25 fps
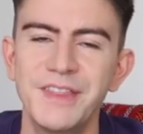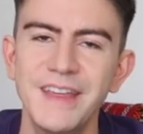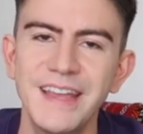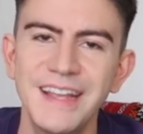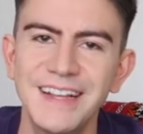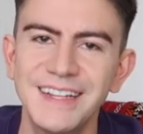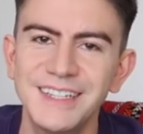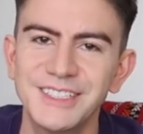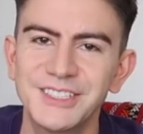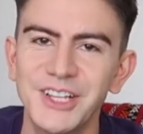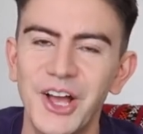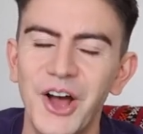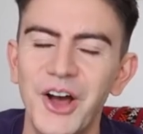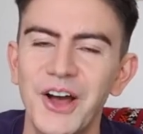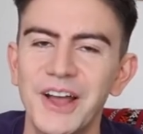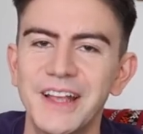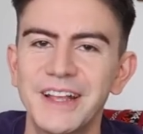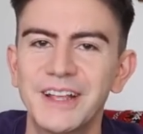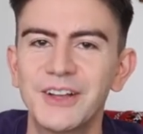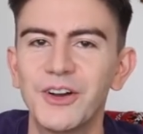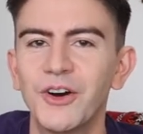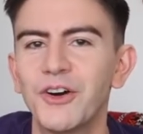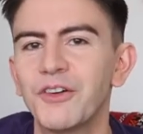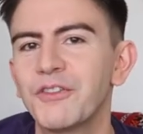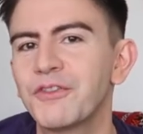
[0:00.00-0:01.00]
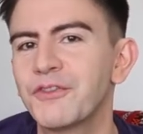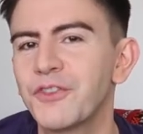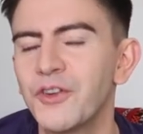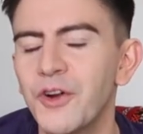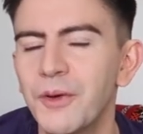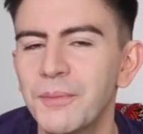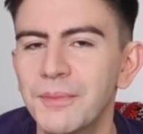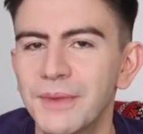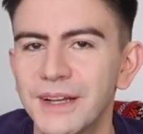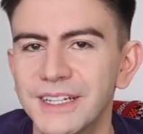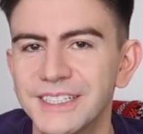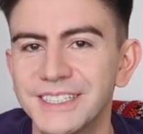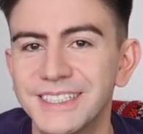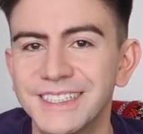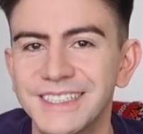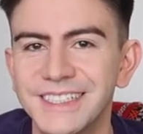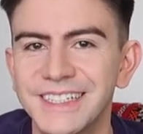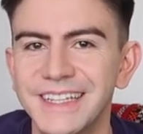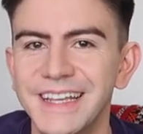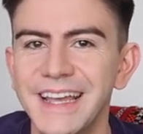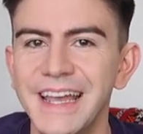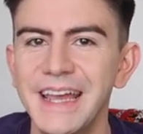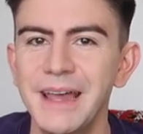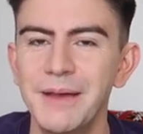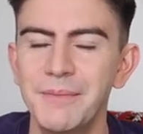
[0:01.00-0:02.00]
of things I got from a
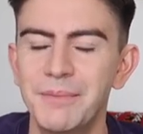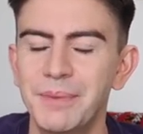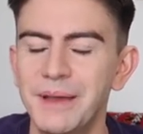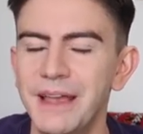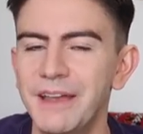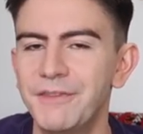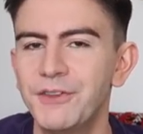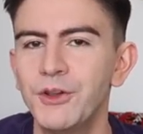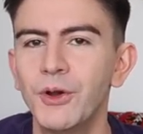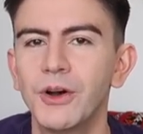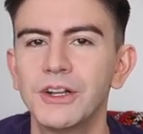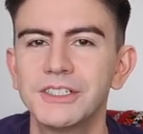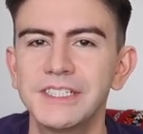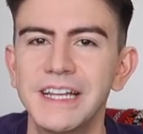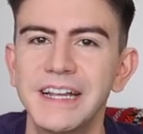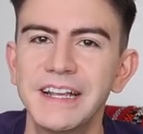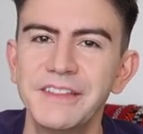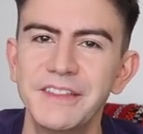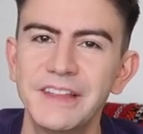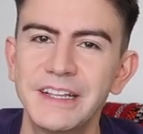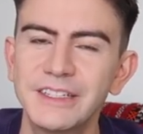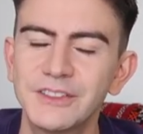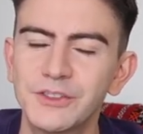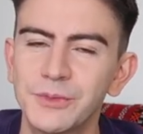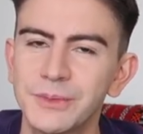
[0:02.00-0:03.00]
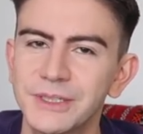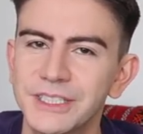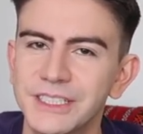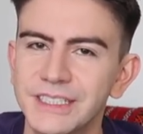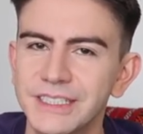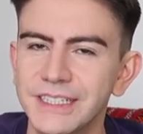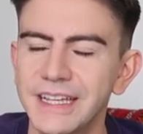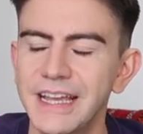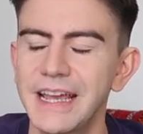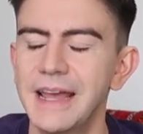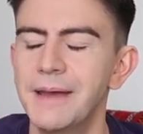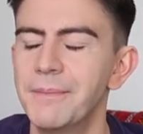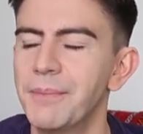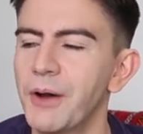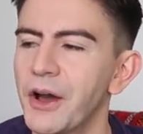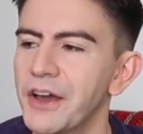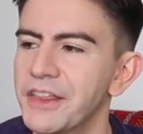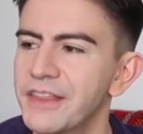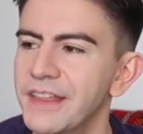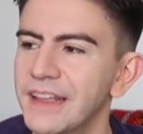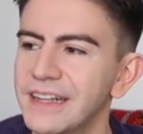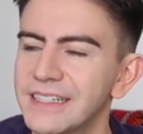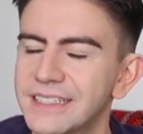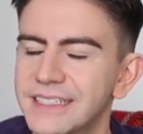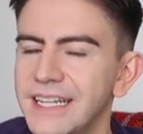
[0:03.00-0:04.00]
skip. If you are taking things from a skip, I
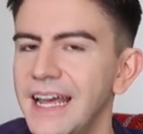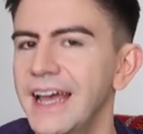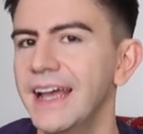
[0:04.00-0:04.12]
think